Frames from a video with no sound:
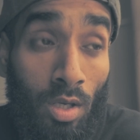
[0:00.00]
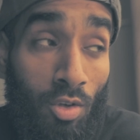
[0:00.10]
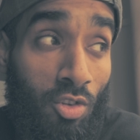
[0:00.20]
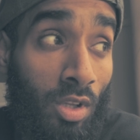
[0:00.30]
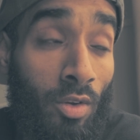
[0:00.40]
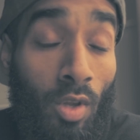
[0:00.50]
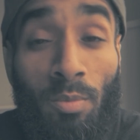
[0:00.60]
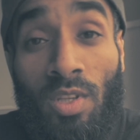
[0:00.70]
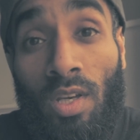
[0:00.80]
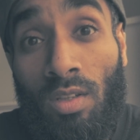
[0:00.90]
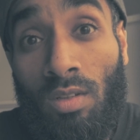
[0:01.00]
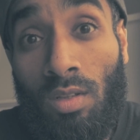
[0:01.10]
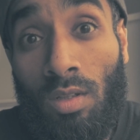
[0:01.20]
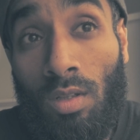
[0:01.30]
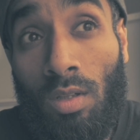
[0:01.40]
Here's a little update.
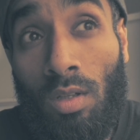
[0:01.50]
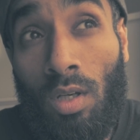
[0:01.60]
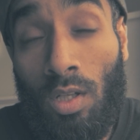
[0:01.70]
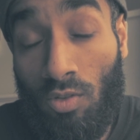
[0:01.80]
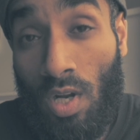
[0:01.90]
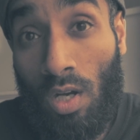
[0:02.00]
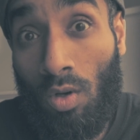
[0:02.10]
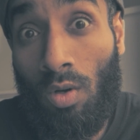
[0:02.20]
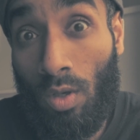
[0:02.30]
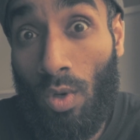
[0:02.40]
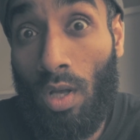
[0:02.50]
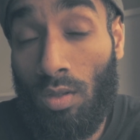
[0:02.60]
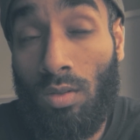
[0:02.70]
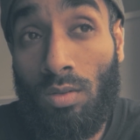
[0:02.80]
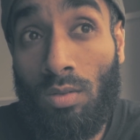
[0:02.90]
It's not going well.